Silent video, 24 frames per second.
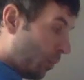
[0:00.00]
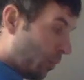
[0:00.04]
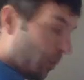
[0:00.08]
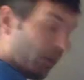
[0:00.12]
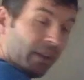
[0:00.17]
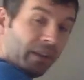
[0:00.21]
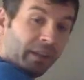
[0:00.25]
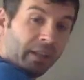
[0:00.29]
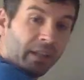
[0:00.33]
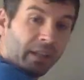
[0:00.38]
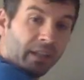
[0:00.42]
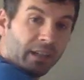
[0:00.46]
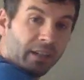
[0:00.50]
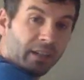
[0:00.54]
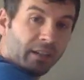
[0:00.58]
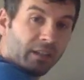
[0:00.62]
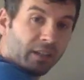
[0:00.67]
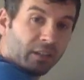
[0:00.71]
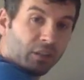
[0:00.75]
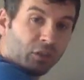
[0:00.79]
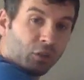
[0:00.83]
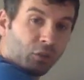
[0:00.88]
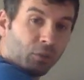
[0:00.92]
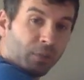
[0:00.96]
Well, here
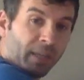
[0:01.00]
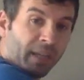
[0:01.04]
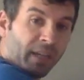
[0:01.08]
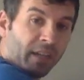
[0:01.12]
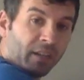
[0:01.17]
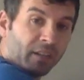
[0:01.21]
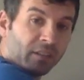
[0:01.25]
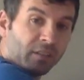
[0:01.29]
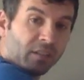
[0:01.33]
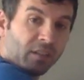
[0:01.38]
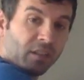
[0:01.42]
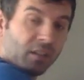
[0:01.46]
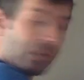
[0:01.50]
are the two males.